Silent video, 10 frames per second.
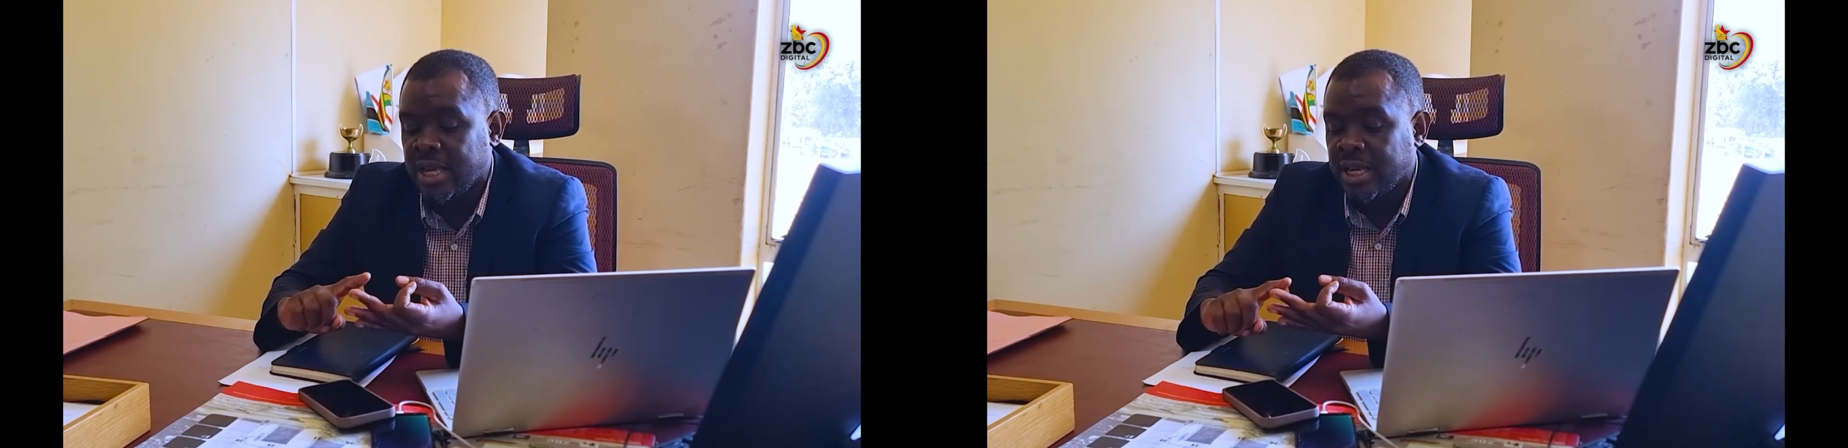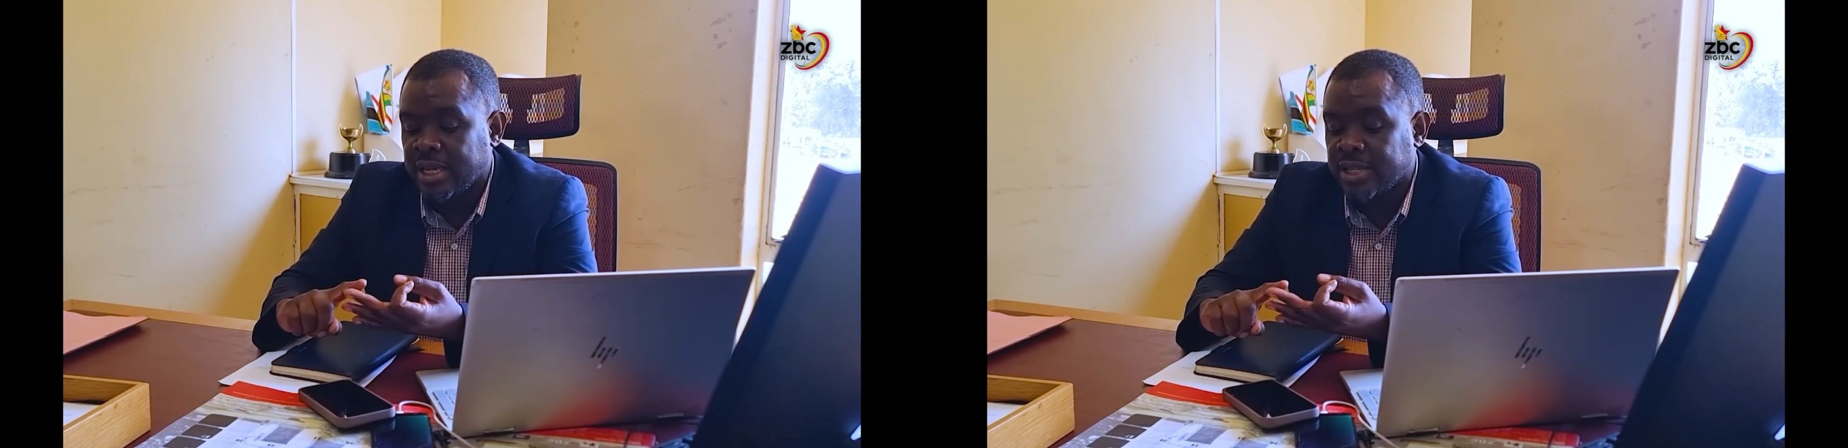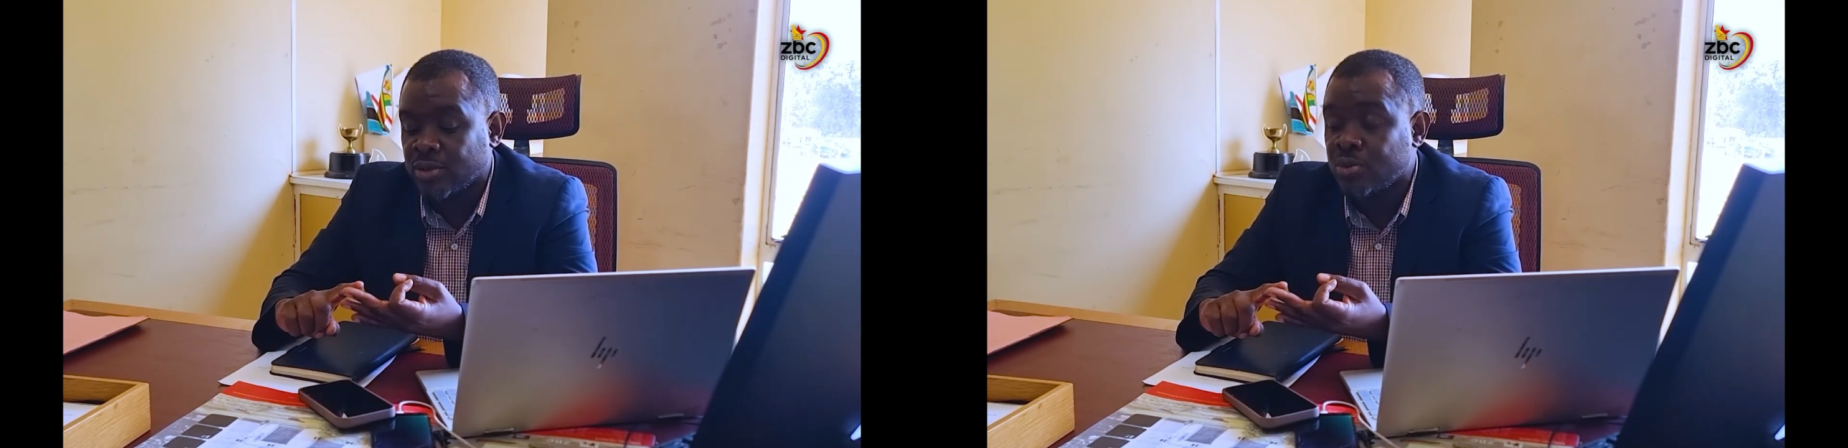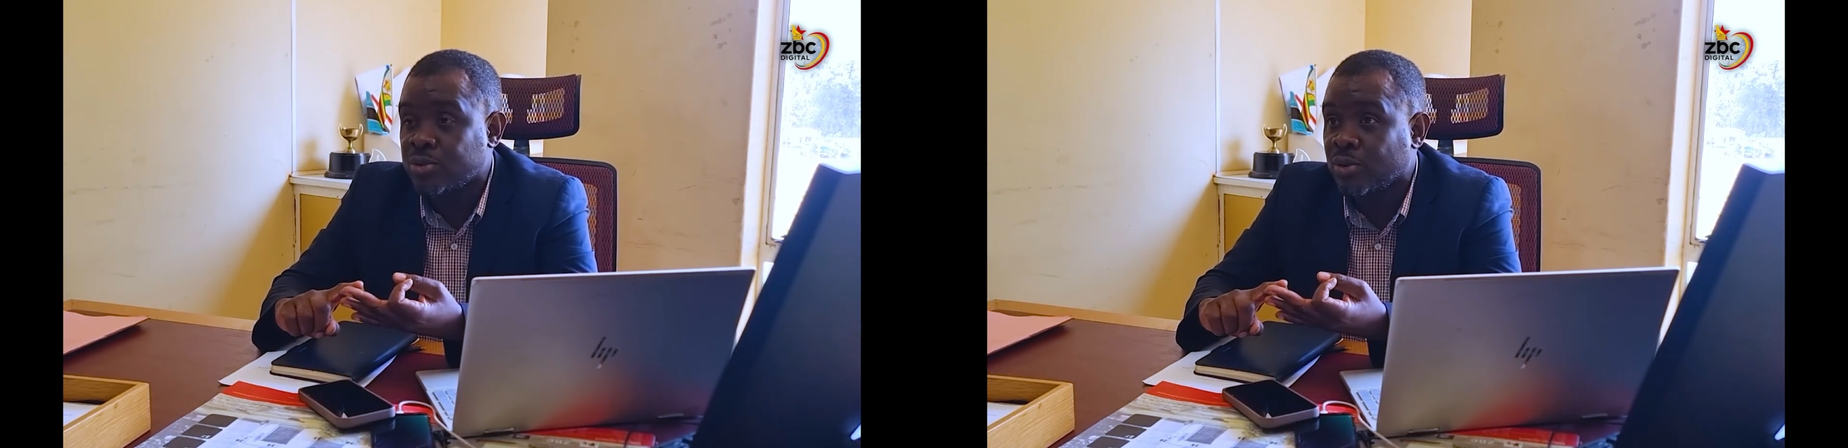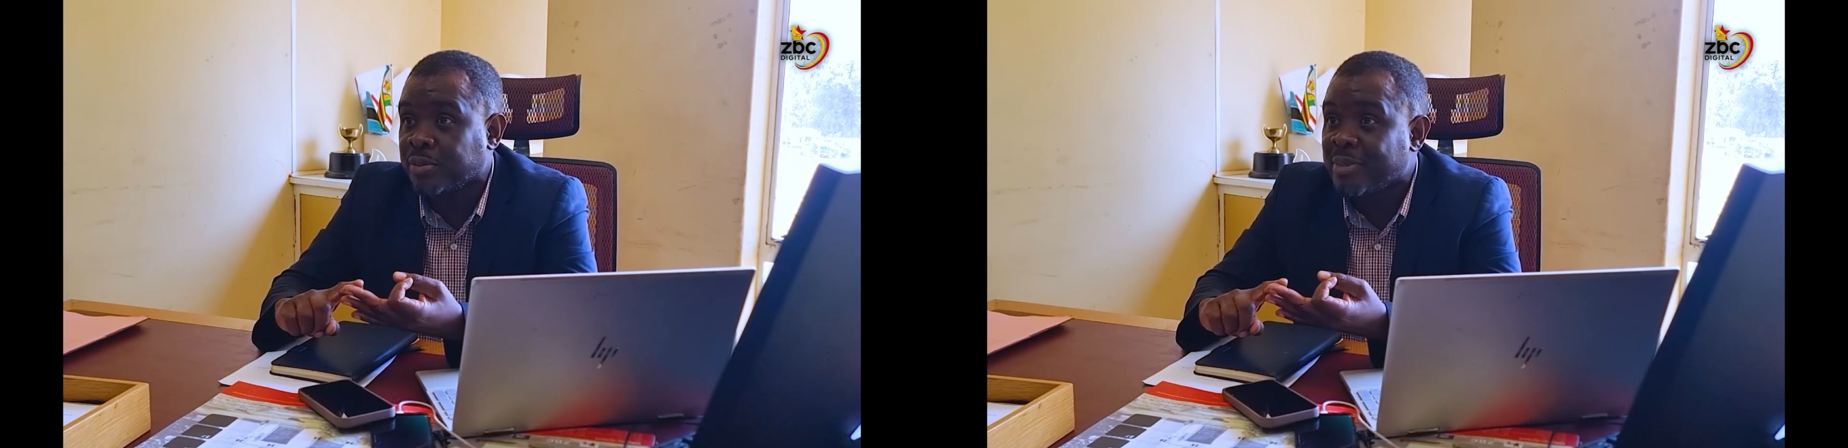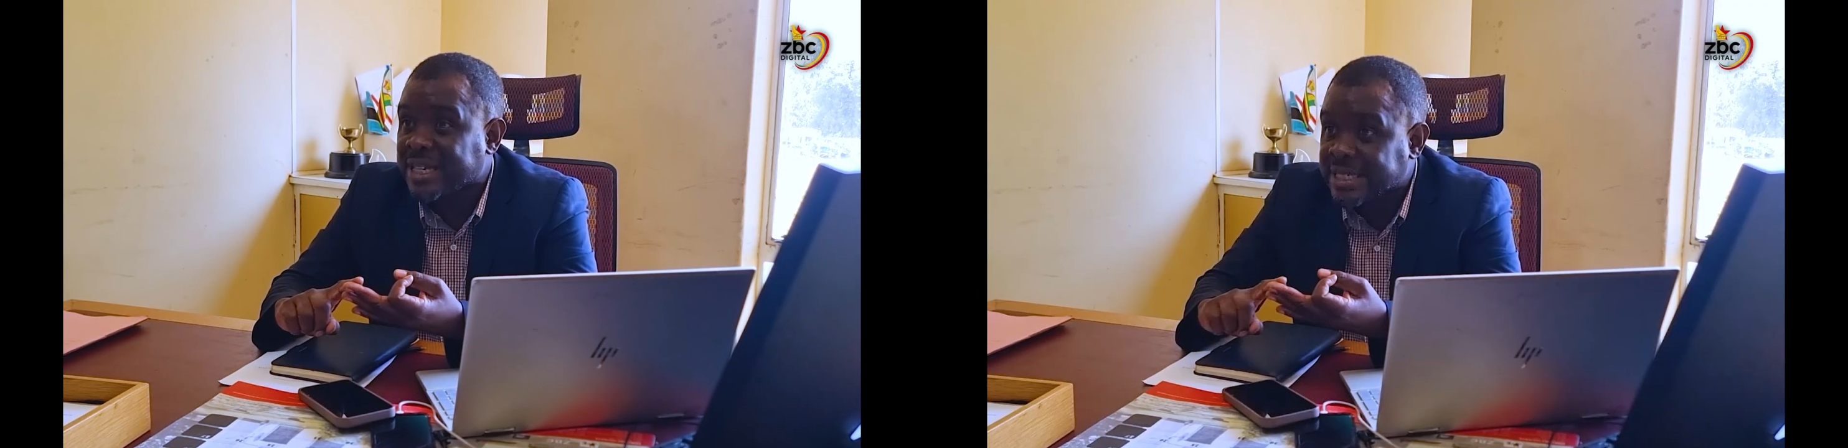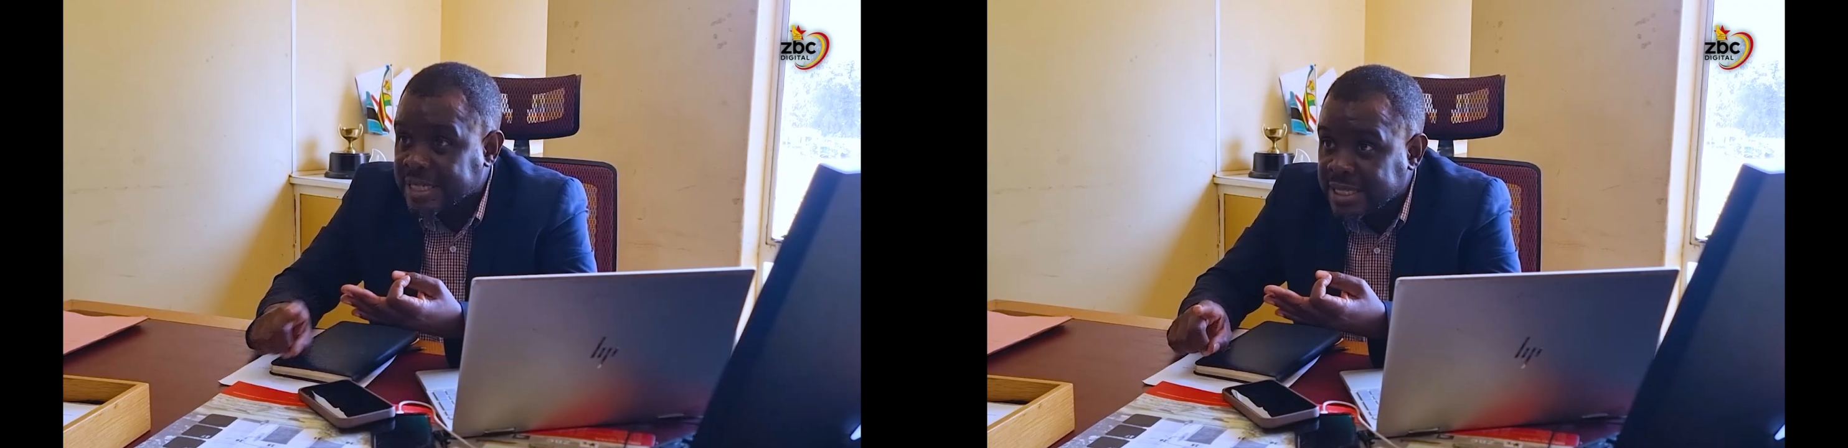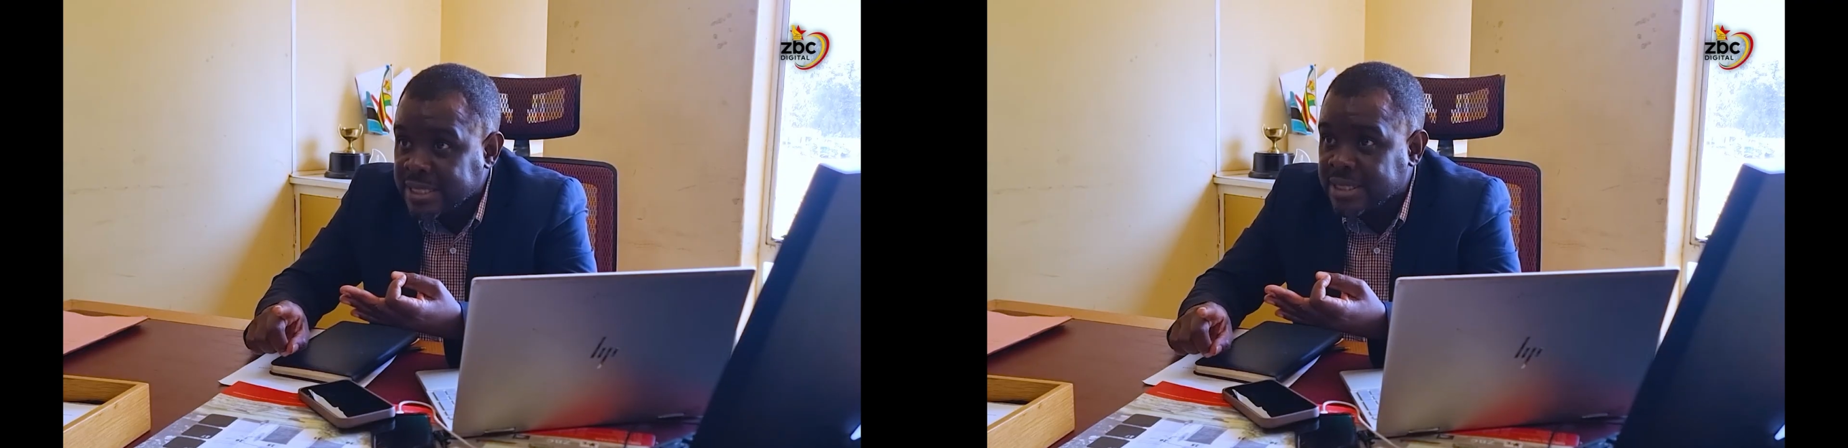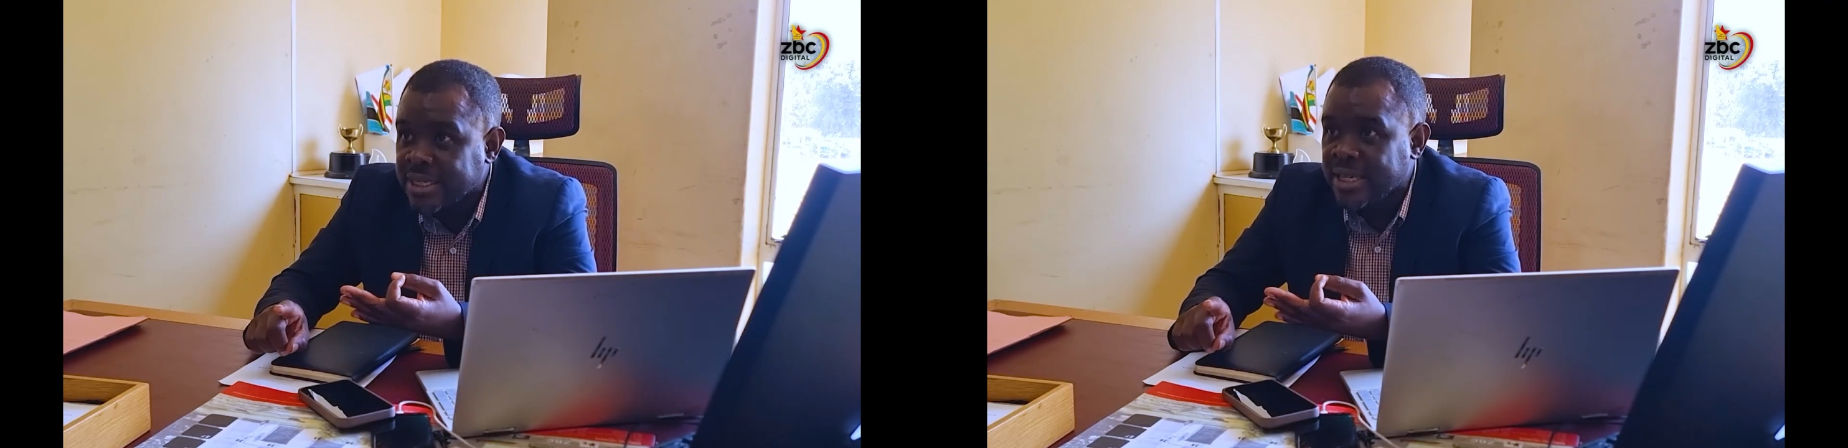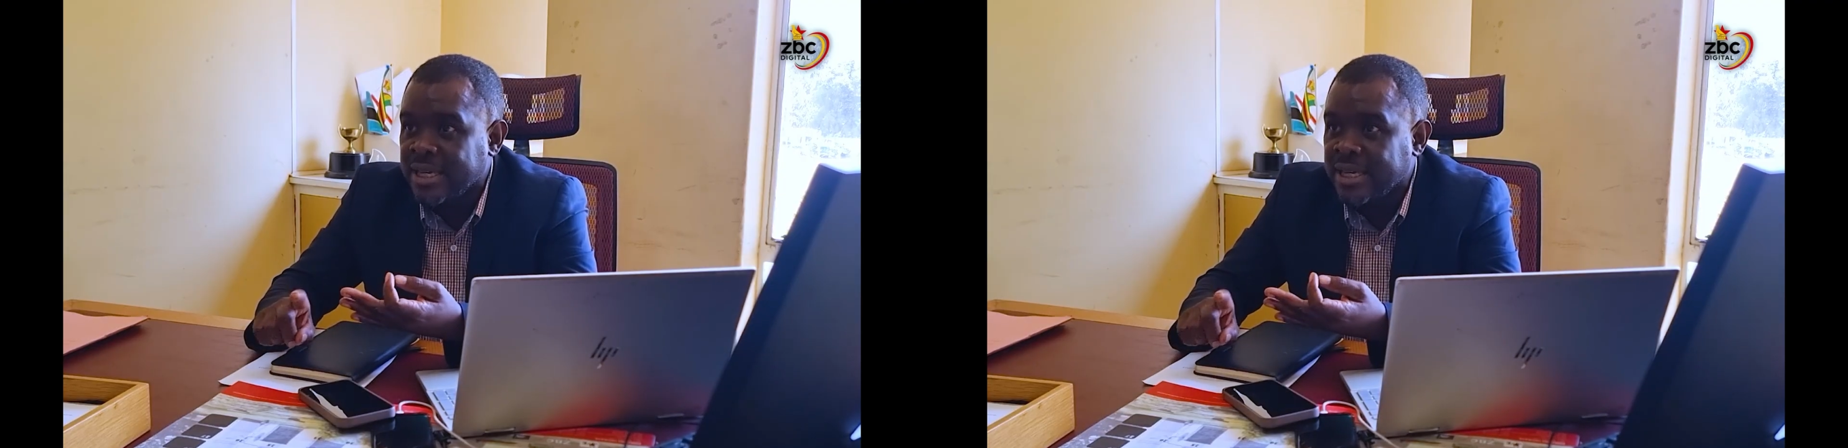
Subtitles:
he has also got Madiz,